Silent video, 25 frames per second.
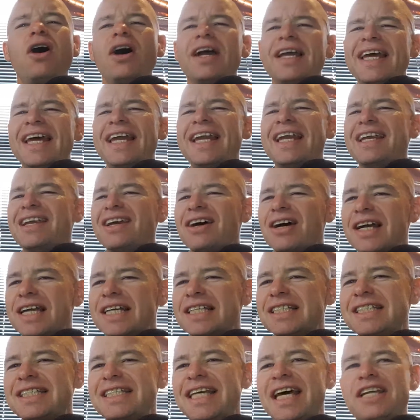I get
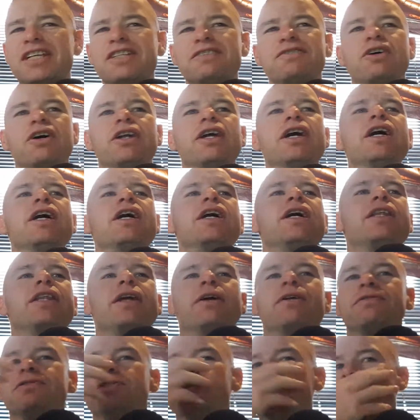satisfied.
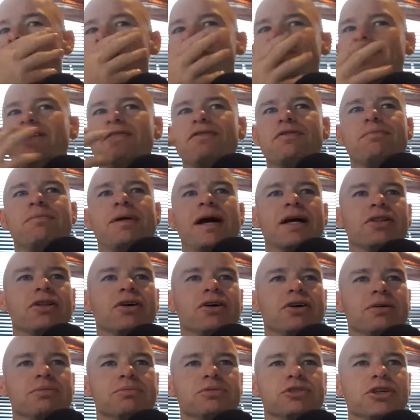So I've still got a bit of a
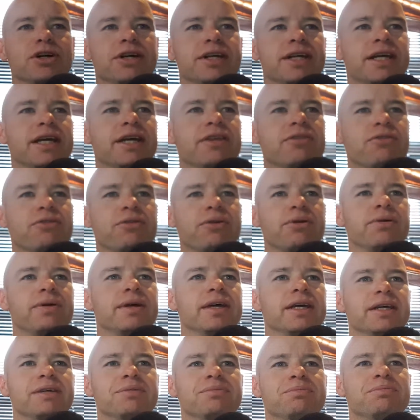backlog I'm trying to get through
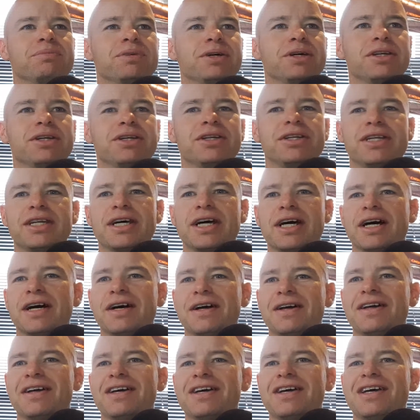here. But
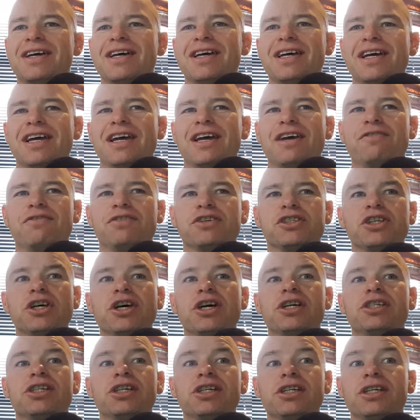if it's
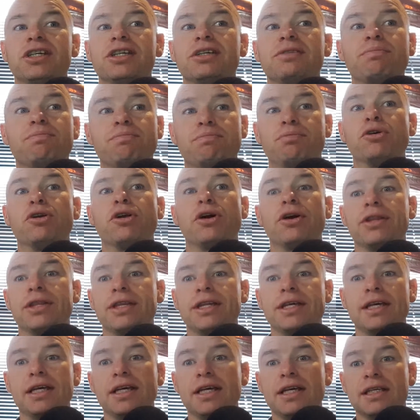urgent, put
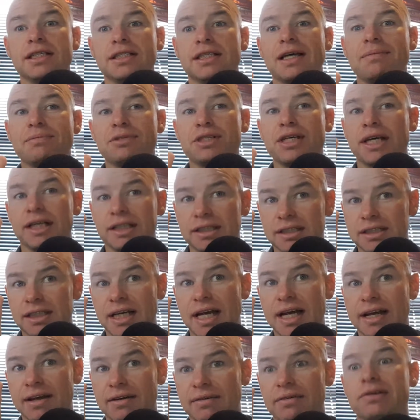on the subject
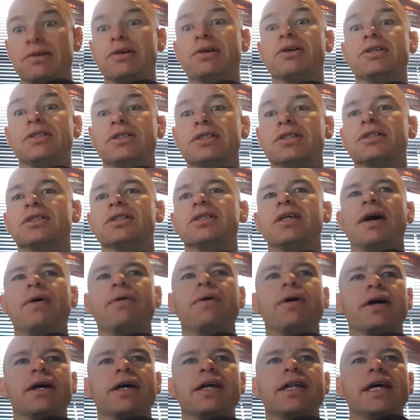saying urgent
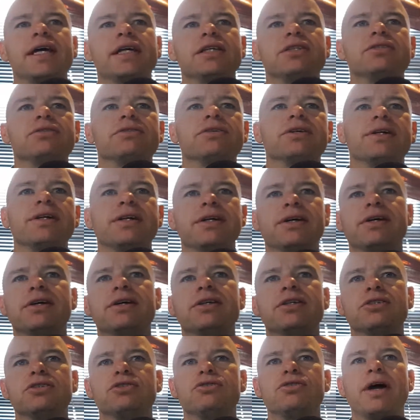so I can answer it
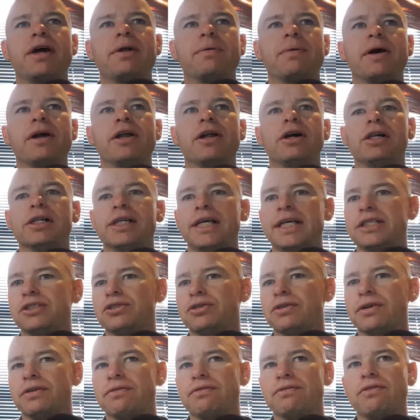straight away. I'll
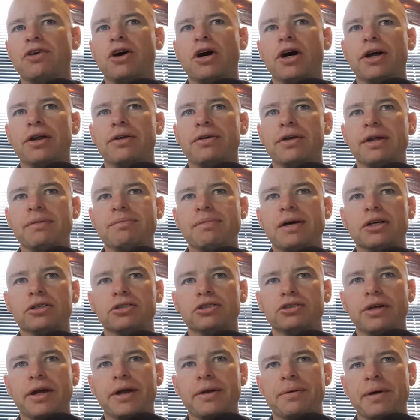answer it via email
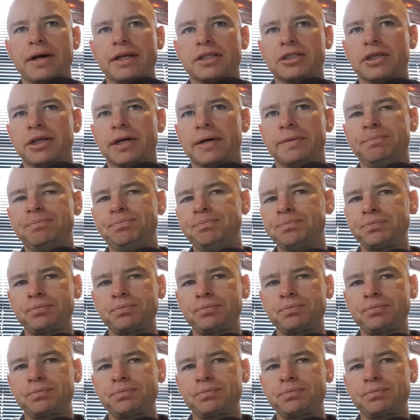straight away to you.